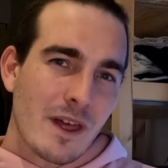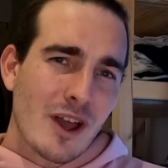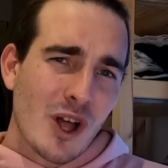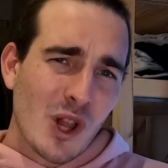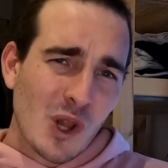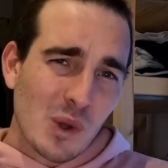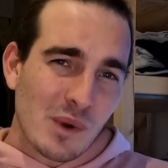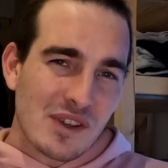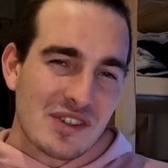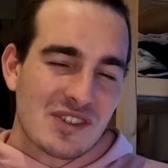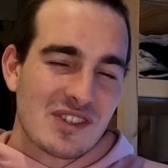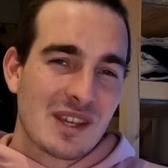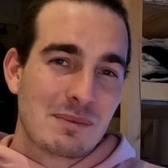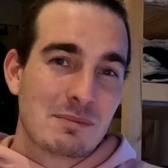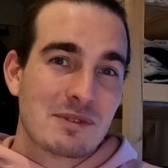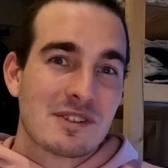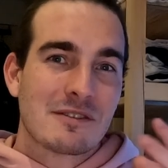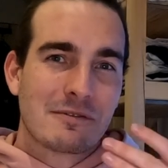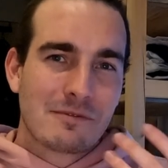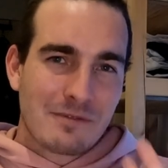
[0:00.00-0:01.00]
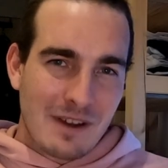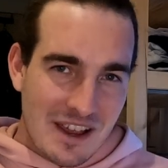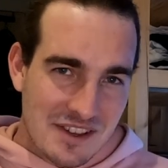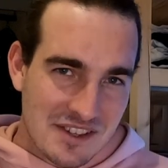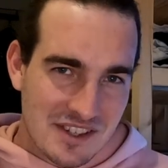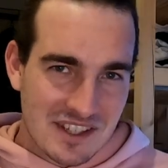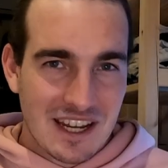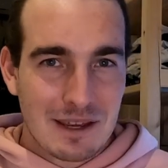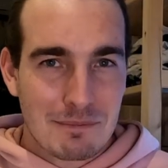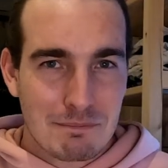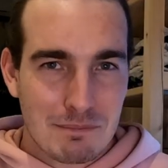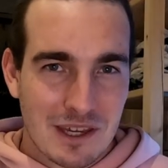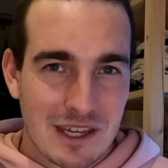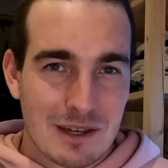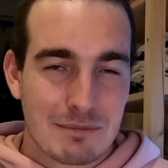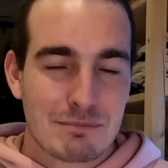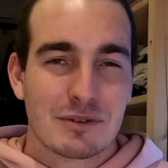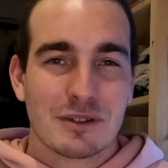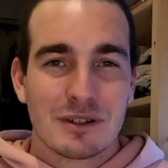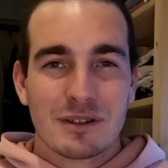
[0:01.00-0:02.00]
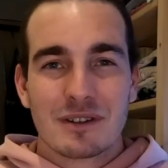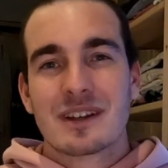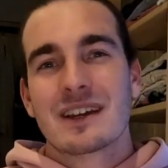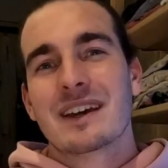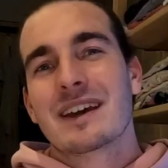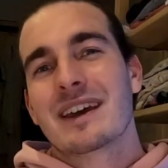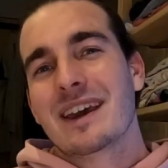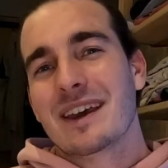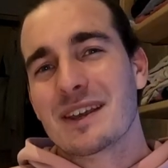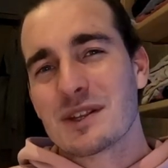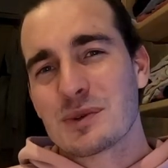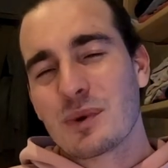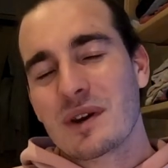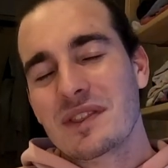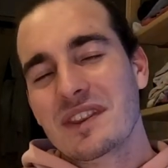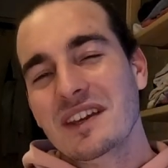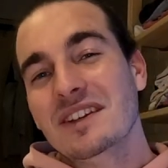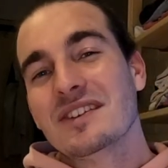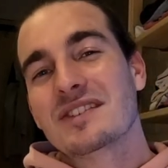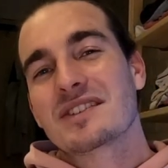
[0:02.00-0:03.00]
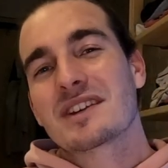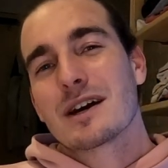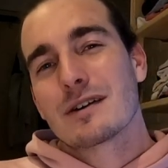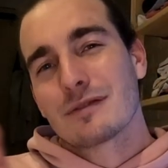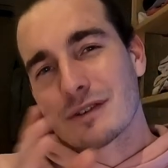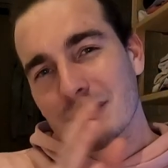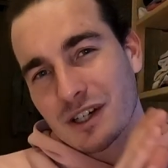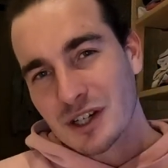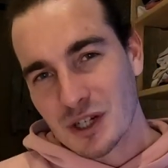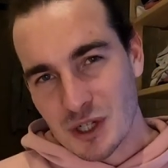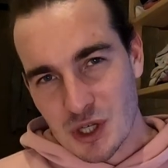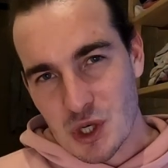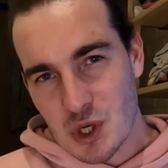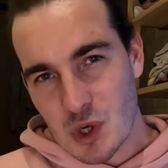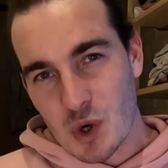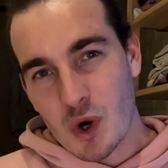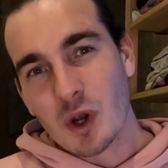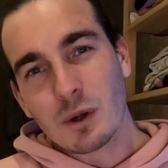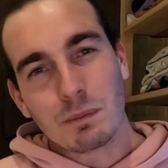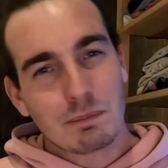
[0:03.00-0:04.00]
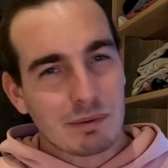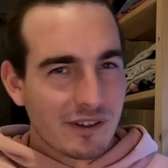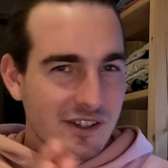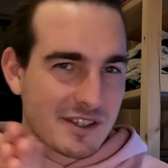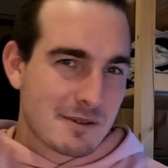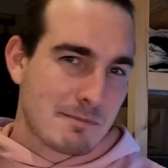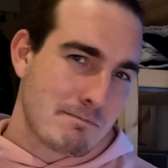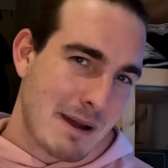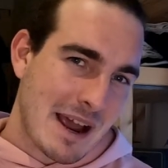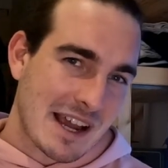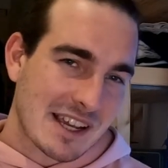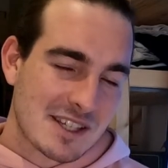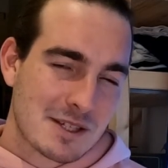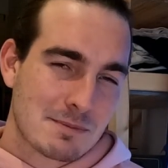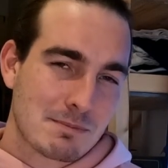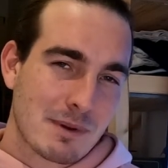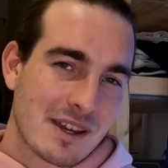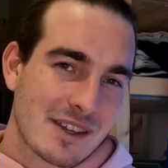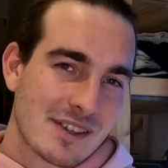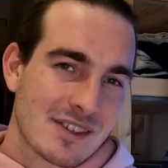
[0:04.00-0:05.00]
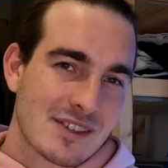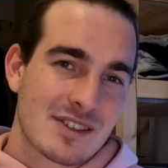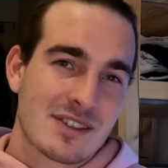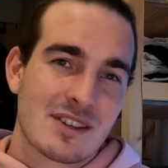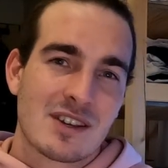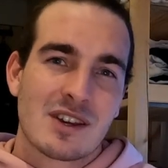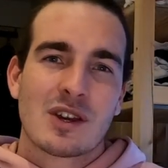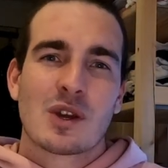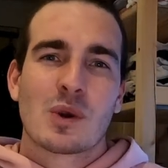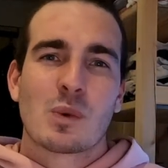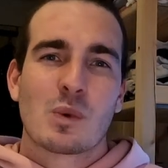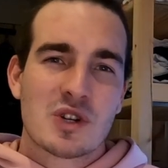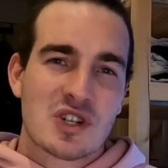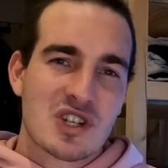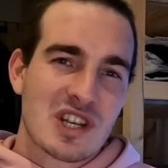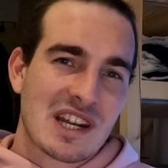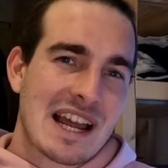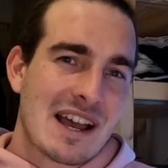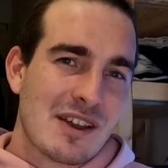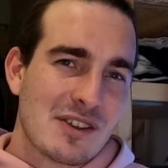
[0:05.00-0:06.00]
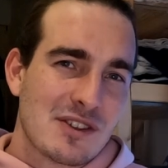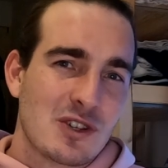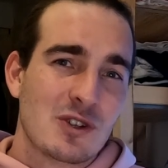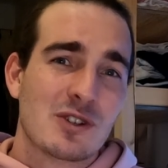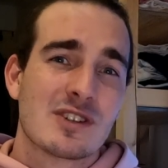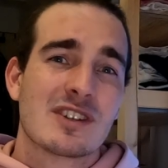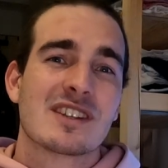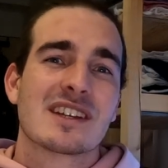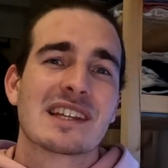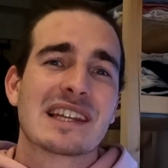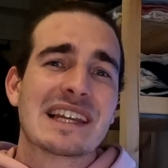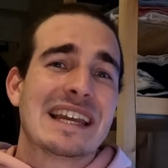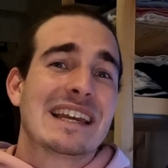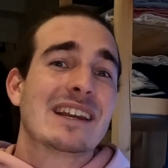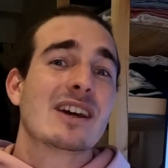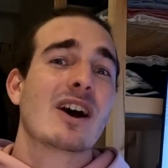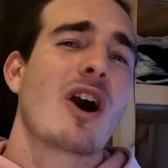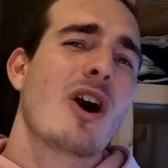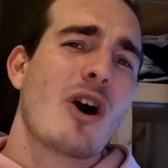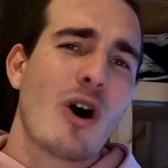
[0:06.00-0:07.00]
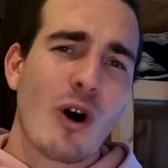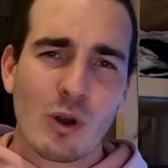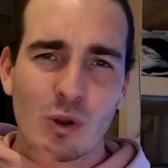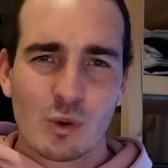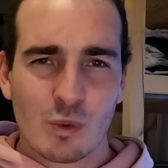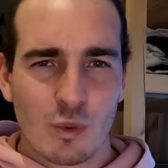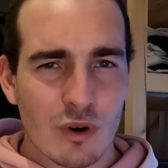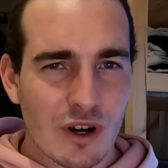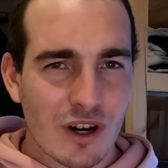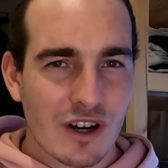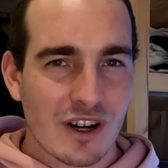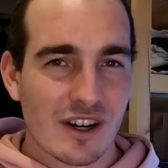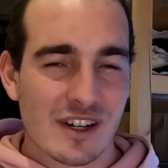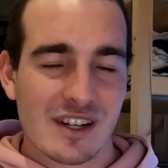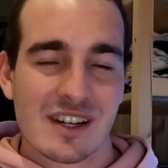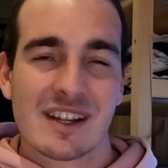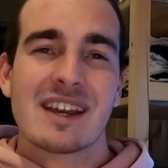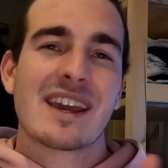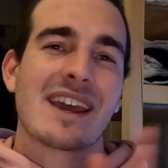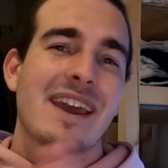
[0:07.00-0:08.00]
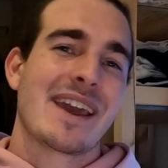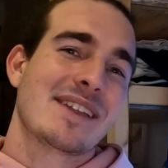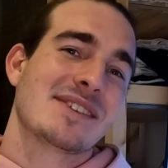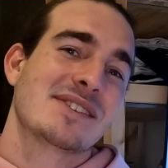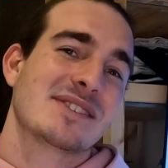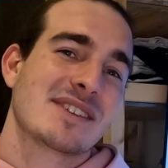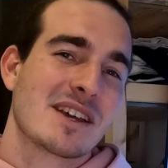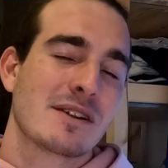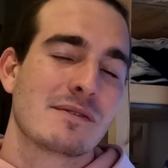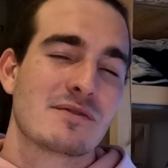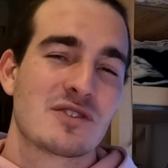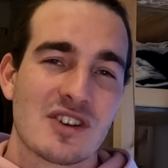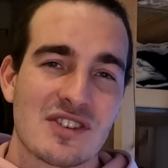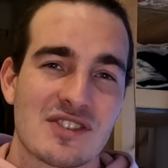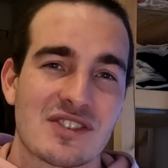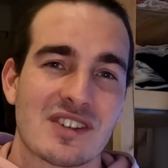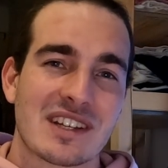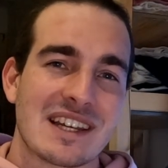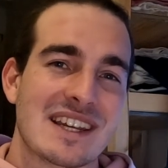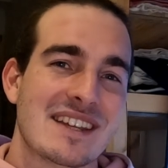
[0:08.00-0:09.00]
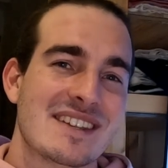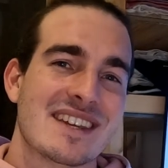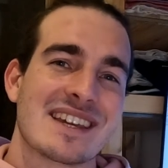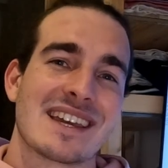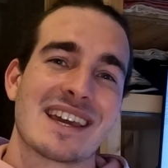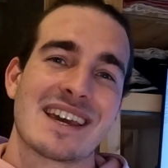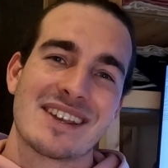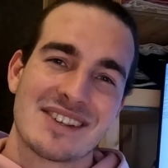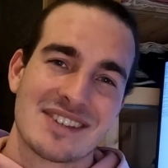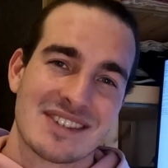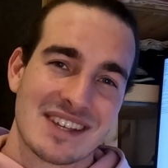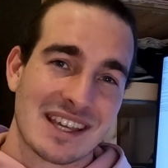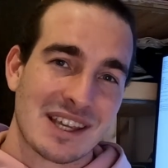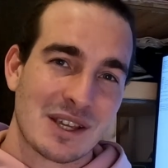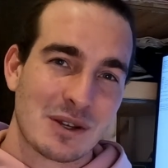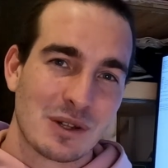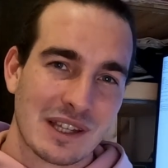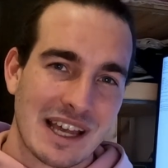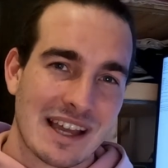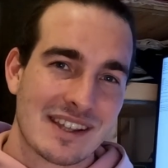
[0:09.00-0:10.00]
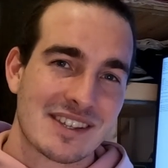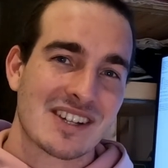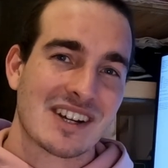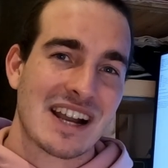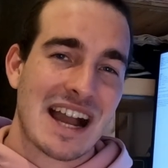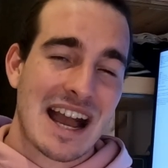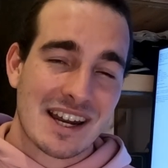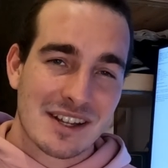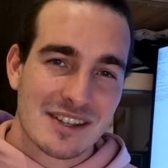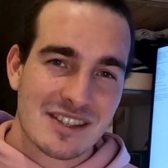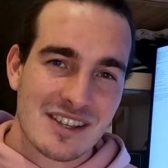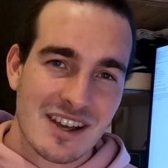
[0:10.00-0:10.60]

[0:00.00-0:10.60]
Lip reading: that always seems to fascinate people is when they discover Control plus backspace, which allows you to delete a whole word instead of just deleting a single letter at a